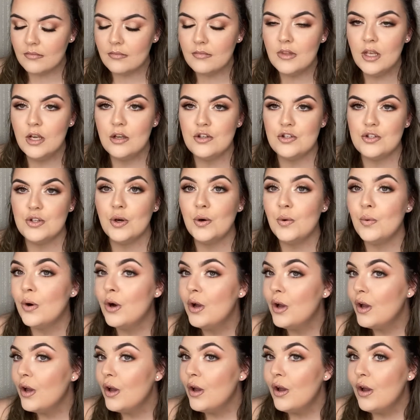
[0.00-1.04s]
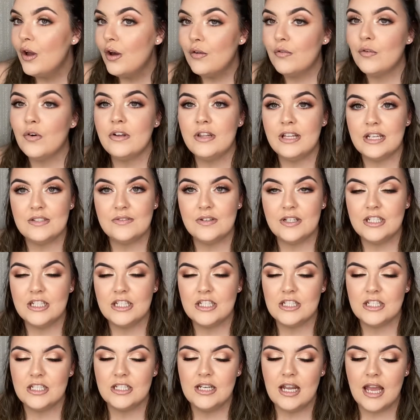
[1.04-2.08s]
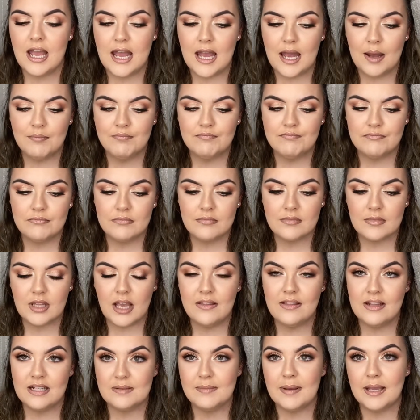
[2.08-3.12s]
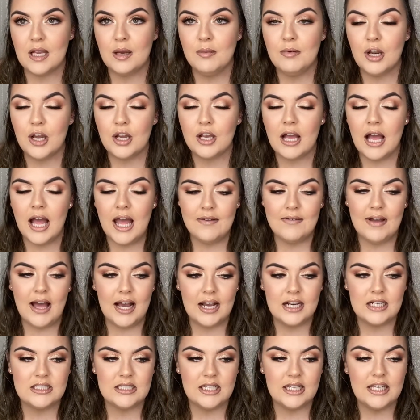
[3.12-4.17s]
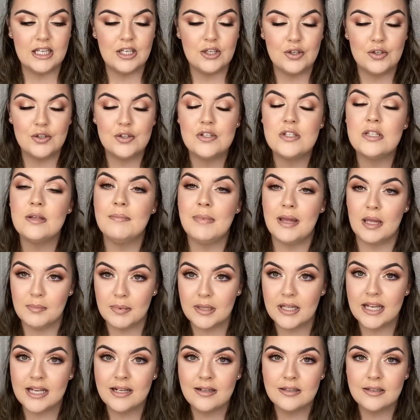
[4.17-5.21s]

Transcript: So for this foundation and this makeup look, I've actually used the Maybelline